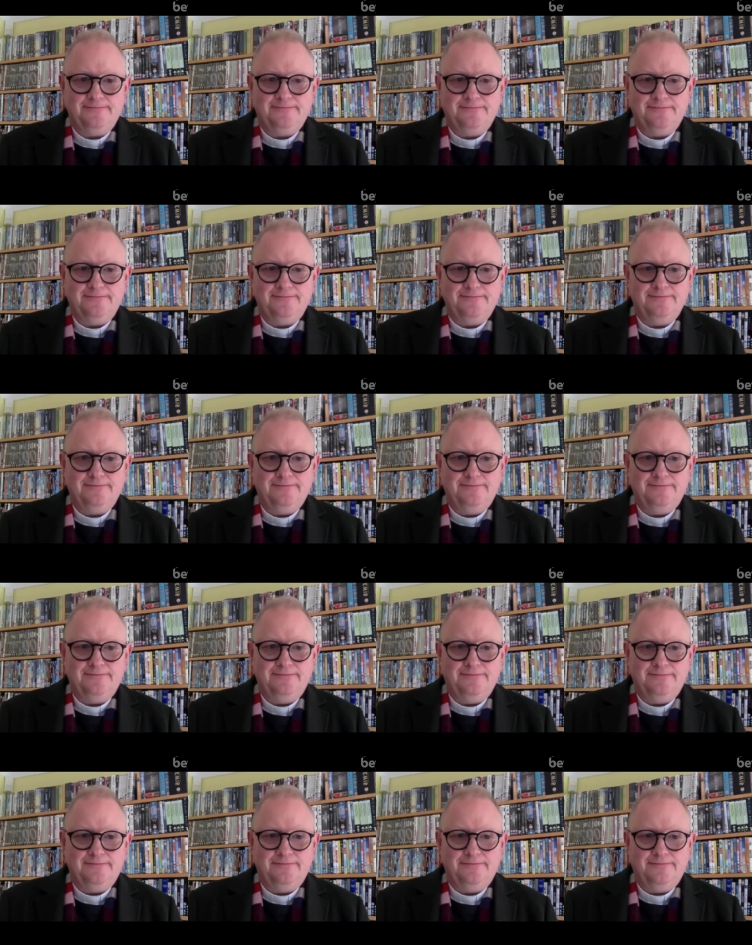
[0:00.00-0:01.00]

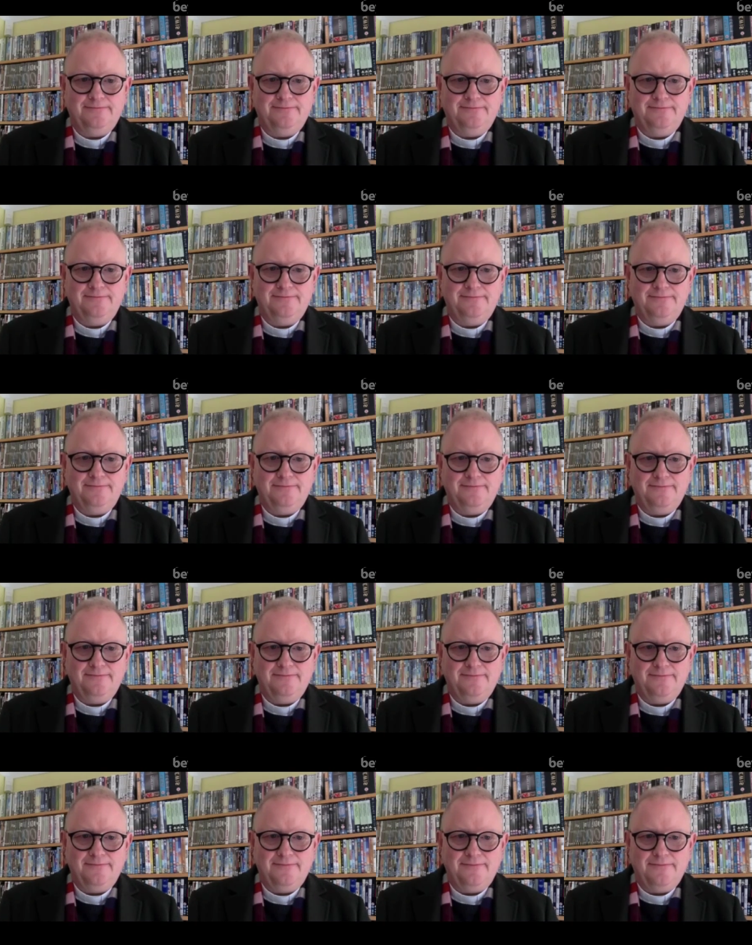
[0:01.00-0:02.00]

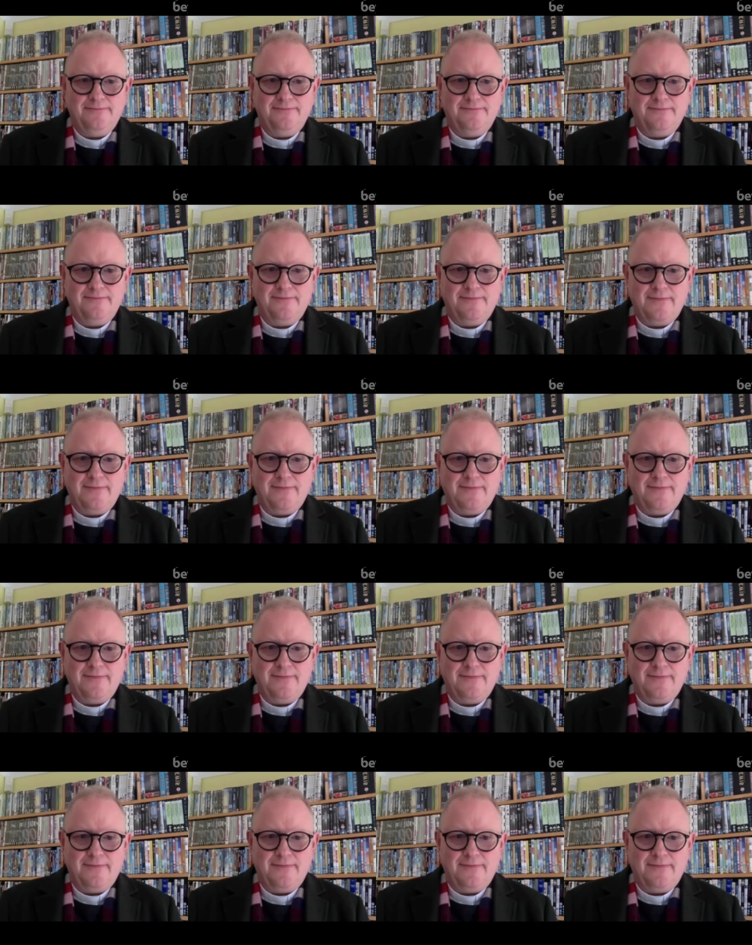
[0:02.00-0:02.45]
(no one is talking)